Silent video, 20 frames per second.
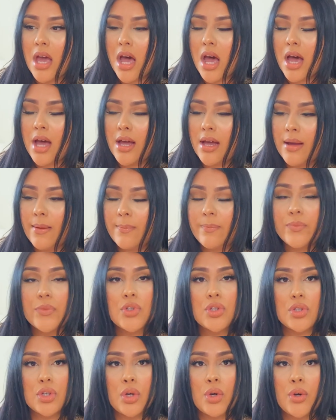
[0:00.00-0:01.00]
Um,
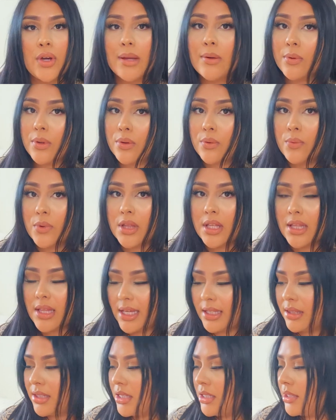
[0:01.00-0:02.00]
so I really, really
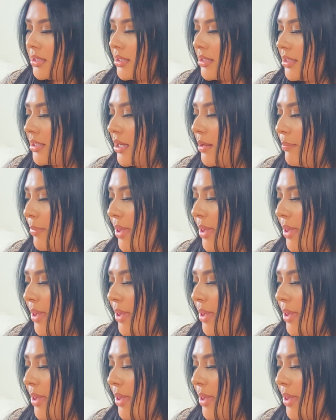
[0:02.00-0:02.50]
like this